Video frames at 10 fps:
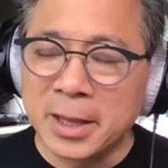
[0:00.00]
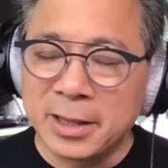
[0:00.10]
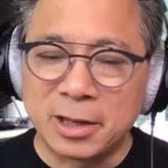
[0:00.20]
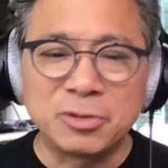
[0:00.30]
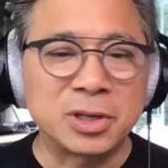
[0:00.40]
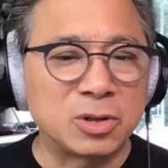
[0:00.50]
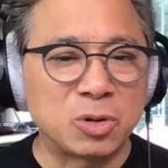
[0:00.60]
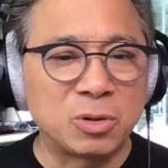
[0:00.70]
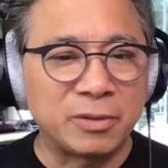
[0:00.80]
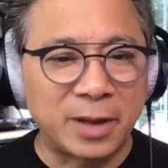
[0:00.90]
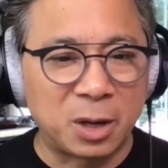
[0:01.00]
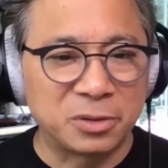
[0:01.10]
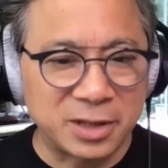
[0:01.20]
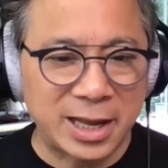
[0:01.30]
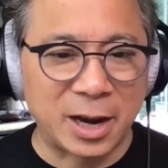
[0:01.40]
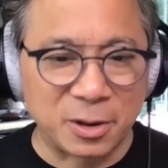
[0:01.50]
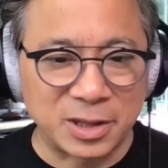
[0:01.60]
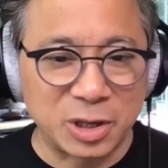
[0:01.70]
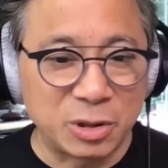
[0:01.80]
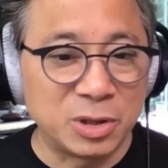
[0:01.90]
there's a tour of healthcare that
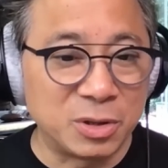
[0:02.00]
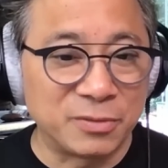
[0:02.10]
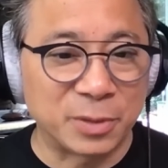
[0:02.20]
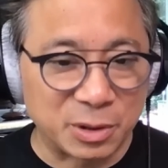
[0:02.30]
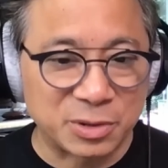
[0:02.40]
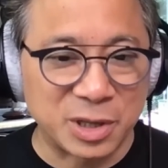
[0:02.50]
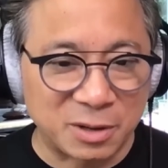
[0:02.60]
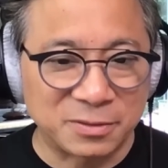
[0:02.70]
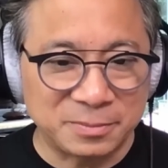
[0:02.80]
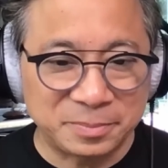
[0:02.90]
you can do for yourself.